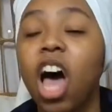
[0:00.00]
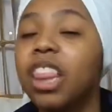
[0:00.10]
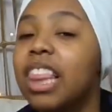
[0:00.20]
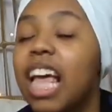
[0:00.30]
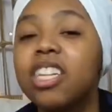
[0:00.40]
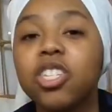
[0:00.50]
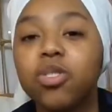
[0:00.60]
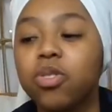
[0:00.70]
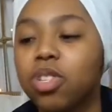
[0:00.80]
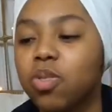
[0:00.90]
unless
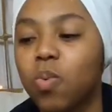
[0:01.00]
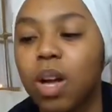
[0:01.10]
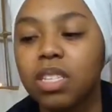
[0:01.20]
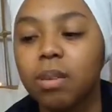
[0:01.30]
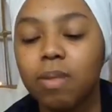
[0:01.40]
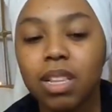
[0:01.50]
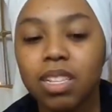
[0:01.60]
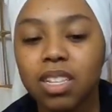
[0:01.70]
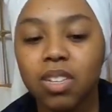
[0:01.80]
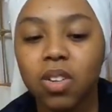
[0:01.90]
you just want something
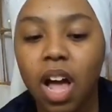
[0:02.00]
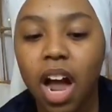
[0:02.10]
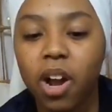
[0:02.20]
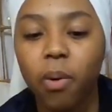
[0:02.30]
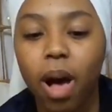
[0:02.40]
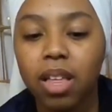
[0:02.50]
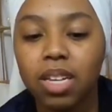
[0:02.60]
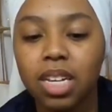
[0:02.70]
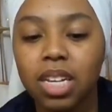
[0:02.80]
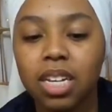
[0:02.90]
that's a little higher
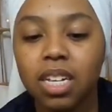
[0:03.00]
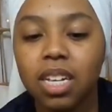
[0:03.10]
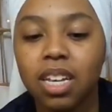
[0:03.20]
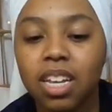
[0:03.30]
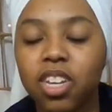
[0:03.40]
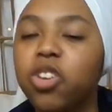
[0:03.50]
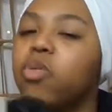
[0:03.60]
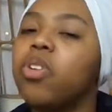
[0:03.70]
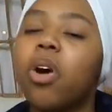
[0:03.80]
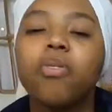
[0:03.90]
quality,
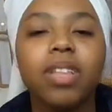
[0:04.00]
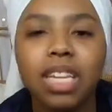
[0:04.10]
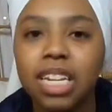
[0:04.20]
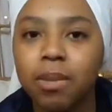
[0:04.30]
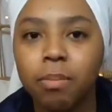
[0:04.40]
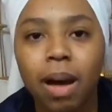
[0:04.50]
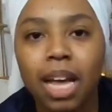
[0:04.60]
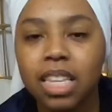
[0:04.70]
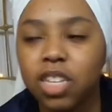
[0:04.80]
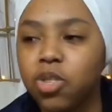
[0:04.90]
you don't really need to
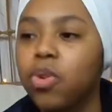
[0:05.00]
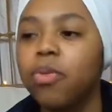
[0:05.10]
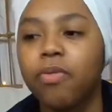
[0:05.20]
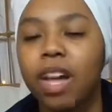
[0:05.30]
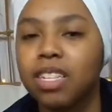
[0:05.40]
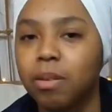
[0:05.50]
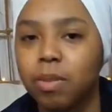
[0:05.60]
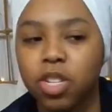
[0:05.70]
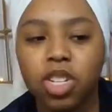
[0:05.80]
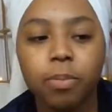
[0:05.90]
buy these. You could find
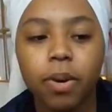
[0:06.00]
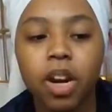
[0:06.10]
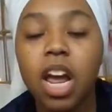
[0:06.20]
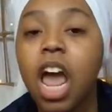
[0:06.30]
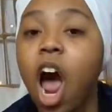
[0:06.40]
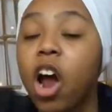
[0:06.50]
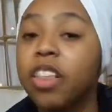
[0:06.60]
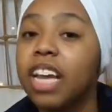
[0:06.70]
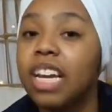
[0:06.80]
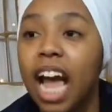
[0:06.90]
something cheaper.
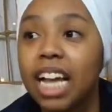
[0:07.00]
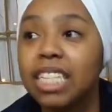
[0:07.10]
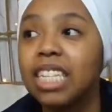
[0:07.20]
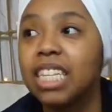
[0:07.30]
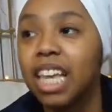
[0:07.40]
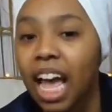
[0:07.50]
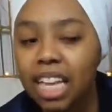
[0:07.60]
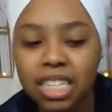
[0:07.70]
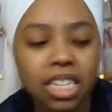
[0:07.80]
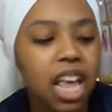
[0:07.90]
Are they nice?
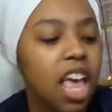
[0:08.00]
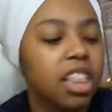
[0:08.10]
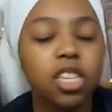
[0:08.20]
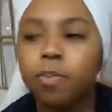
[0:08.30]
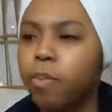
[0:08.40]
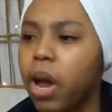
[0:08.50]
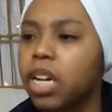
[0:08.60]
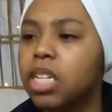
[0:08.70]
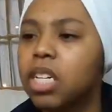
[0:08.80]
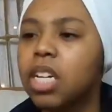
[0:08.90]
Yes. This
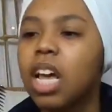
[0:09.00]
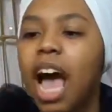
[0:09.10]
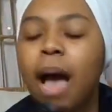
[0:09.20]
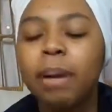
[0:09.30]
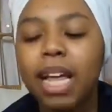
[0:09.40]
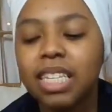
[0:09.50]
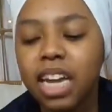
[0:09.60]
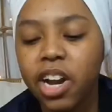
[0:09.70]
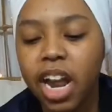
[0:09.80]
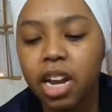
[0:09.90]
brush, I'm not
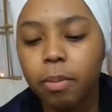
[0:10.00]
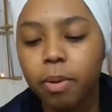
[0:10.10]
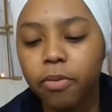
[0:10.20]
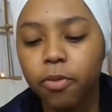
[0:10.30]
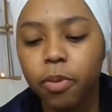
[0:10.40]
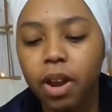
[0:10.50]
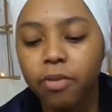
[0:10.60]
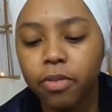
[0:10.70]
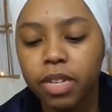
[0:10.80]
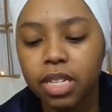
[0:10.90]
tender headed, but for
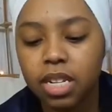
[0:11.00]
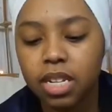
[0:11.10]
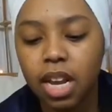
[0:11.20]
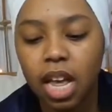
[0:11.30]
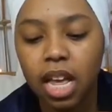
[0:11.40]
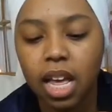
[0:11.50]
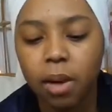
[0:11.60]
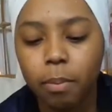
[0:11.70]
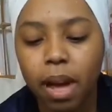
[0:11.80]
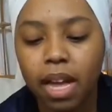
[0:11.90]
whatever reason,
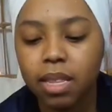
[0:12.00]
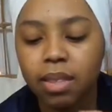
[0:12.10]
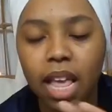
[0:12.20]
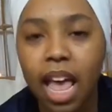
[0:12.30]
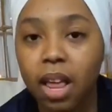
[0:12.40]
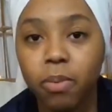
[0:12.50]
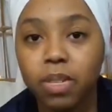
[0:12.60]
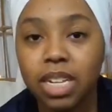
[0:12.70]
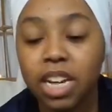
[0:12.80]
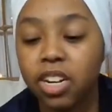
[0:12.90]
my head
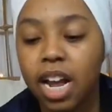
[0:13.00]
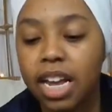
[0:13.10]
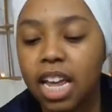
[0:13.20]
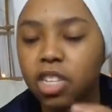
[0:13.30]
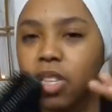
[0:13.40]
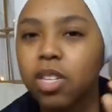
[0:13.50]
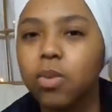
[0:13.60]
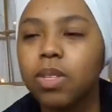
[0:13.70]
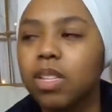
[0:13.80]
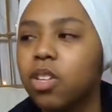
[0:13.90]
was tender, I guess. So
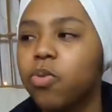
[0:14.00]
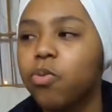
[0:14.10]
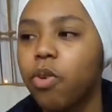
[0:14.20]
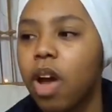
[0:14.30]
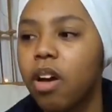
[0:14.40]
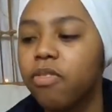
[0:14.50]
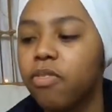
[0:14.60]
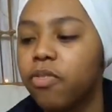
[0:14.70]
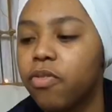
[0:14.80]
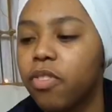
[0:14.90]
this was a little rough